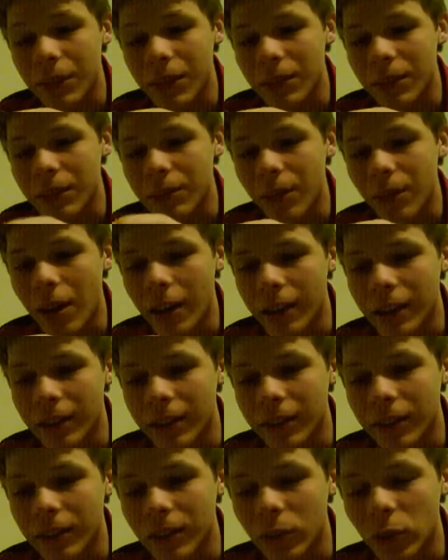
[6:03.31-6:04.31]
He's
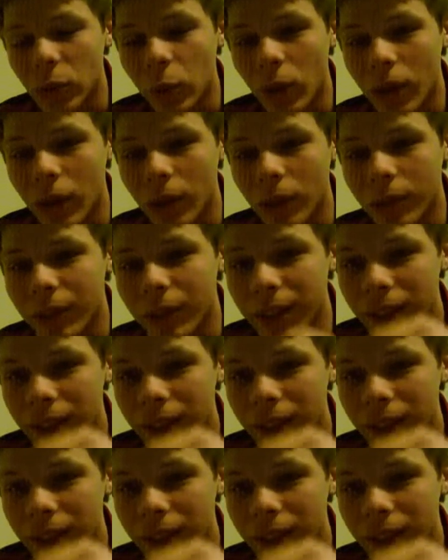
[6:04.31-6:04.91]
rocking 12